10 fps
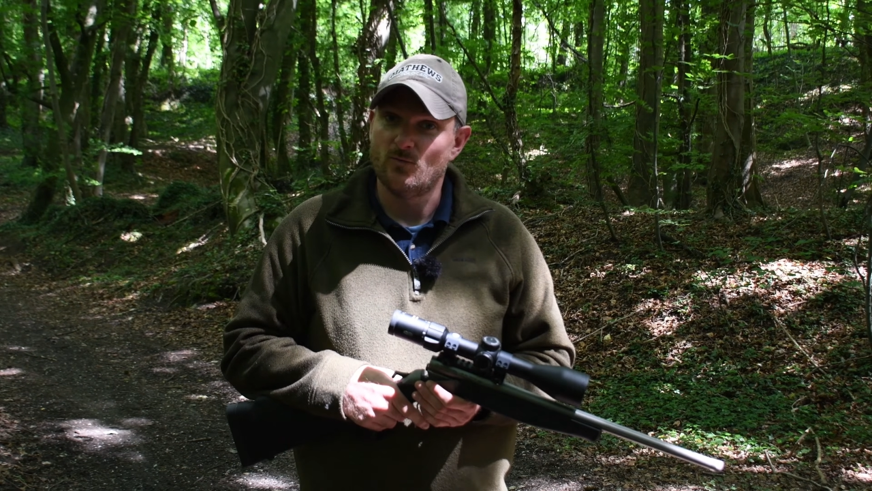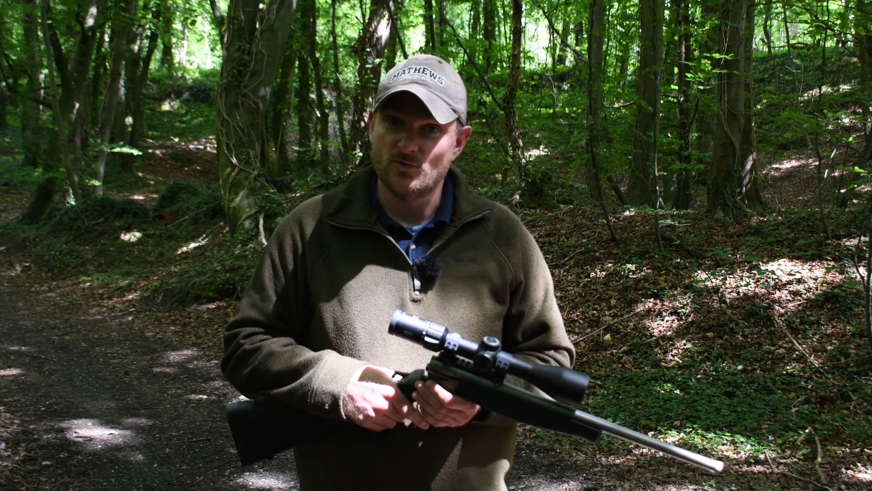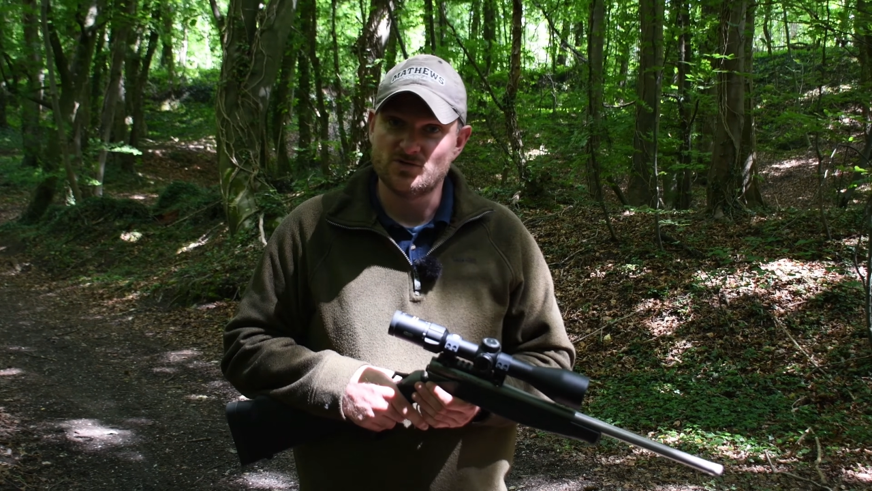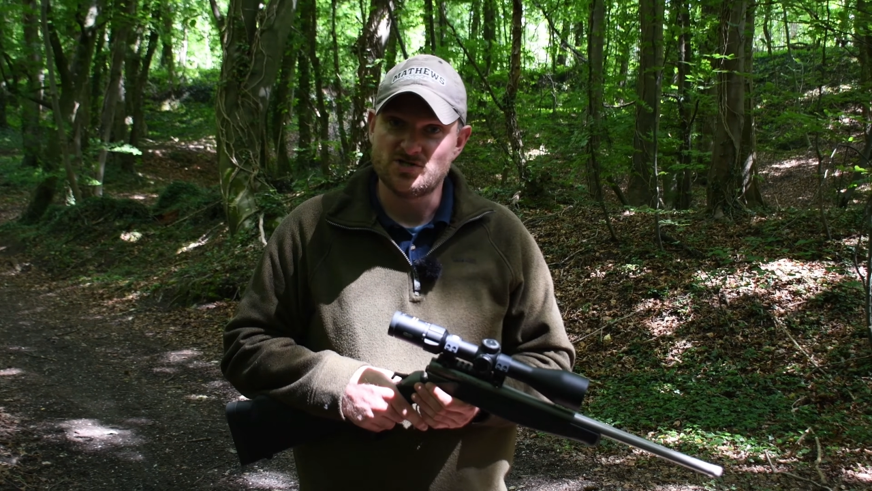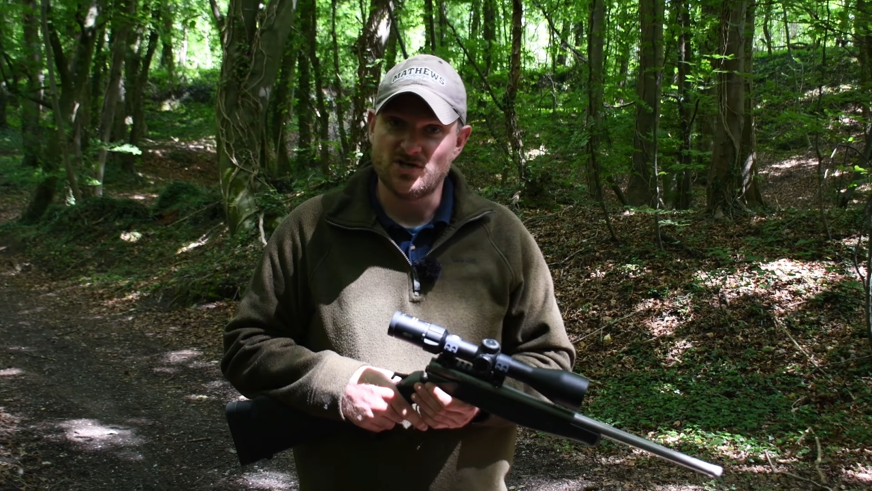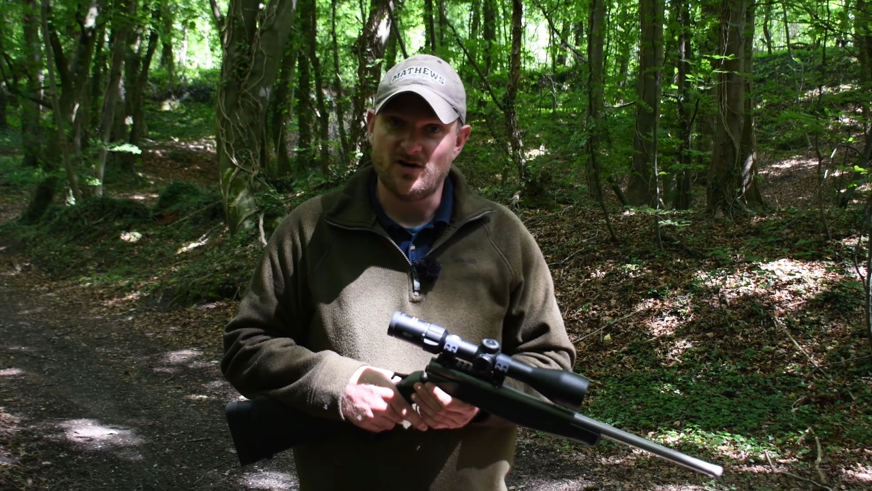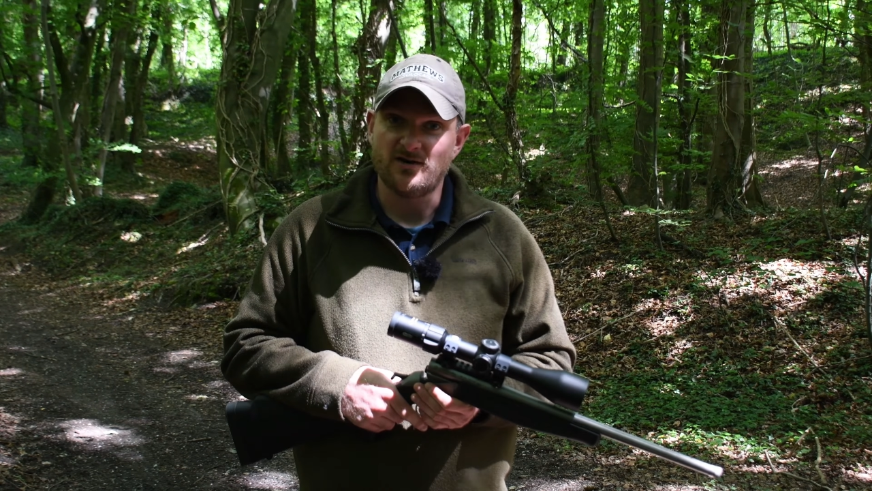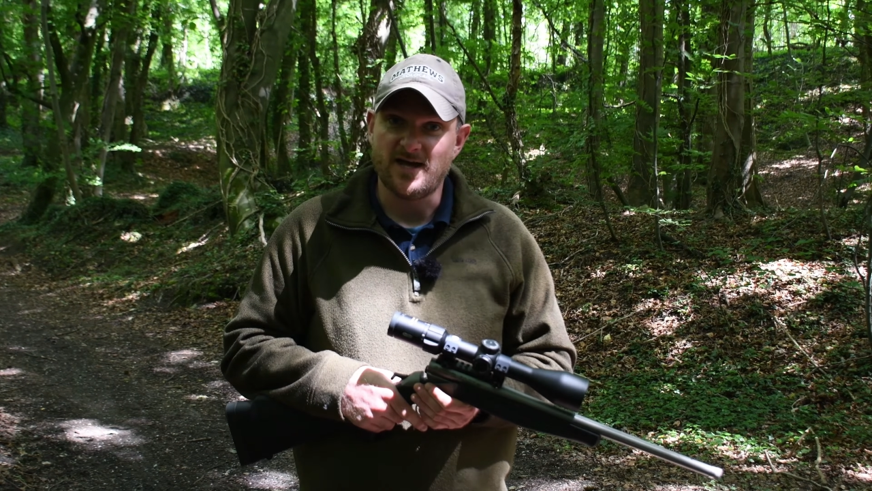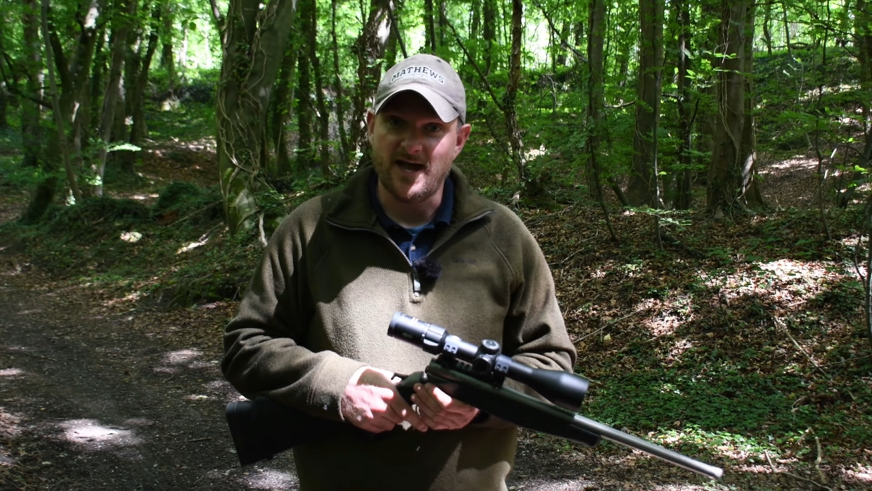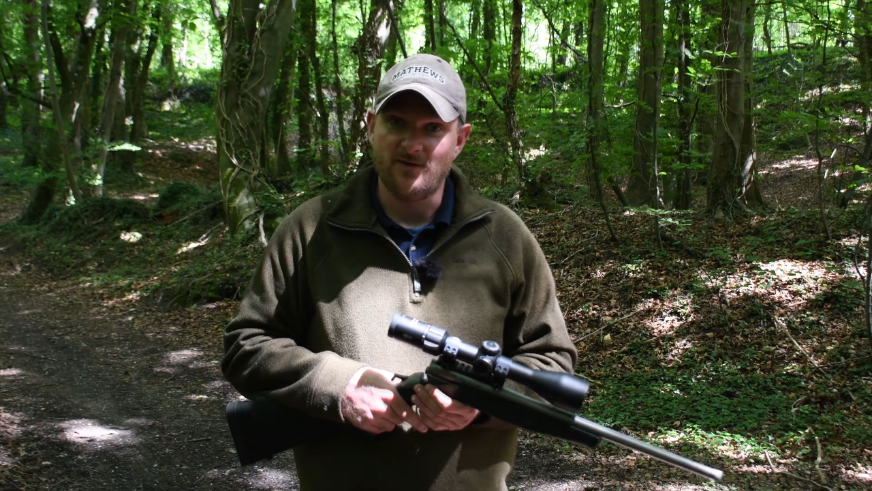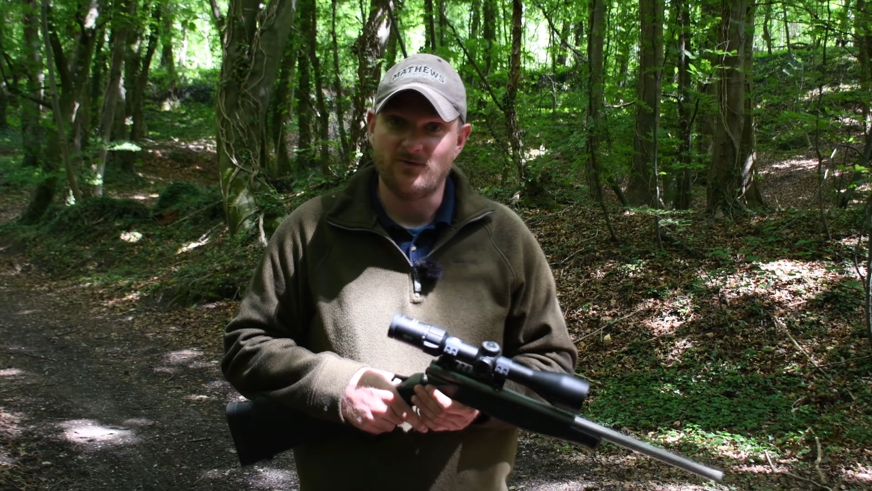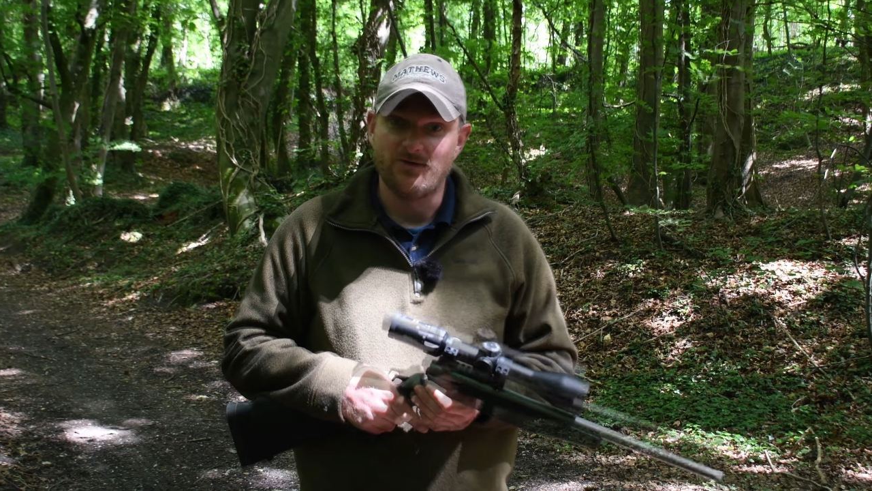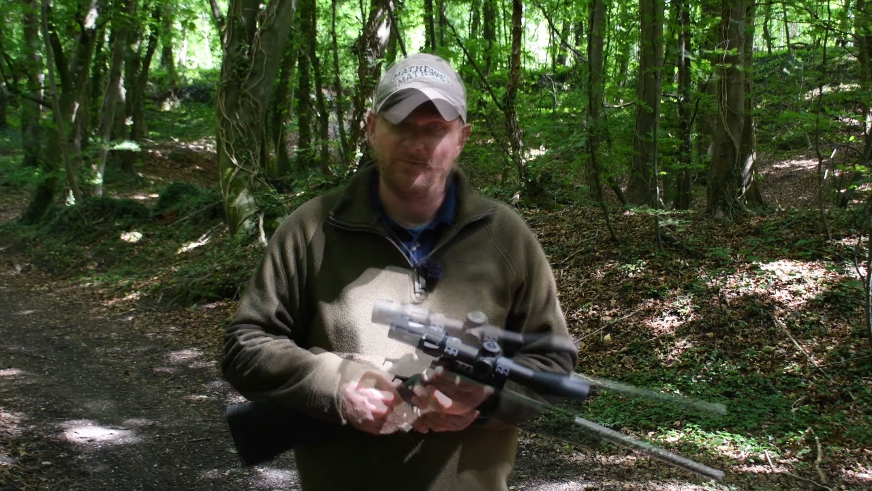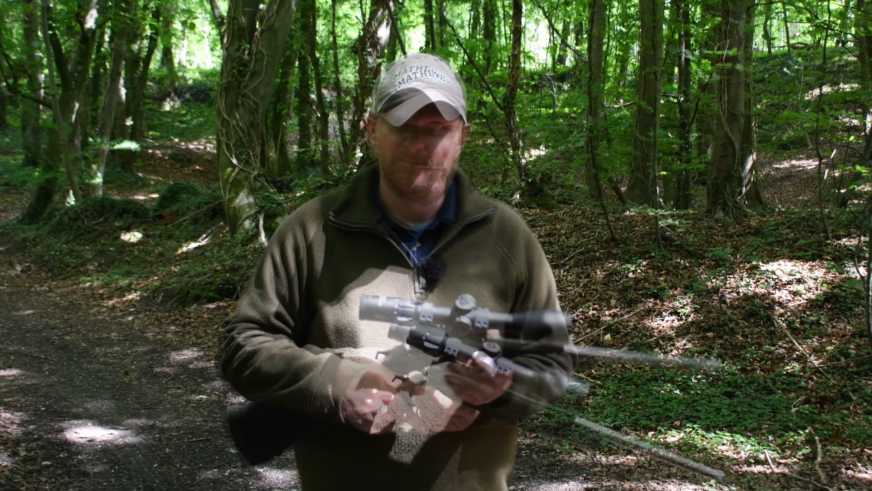one shot count.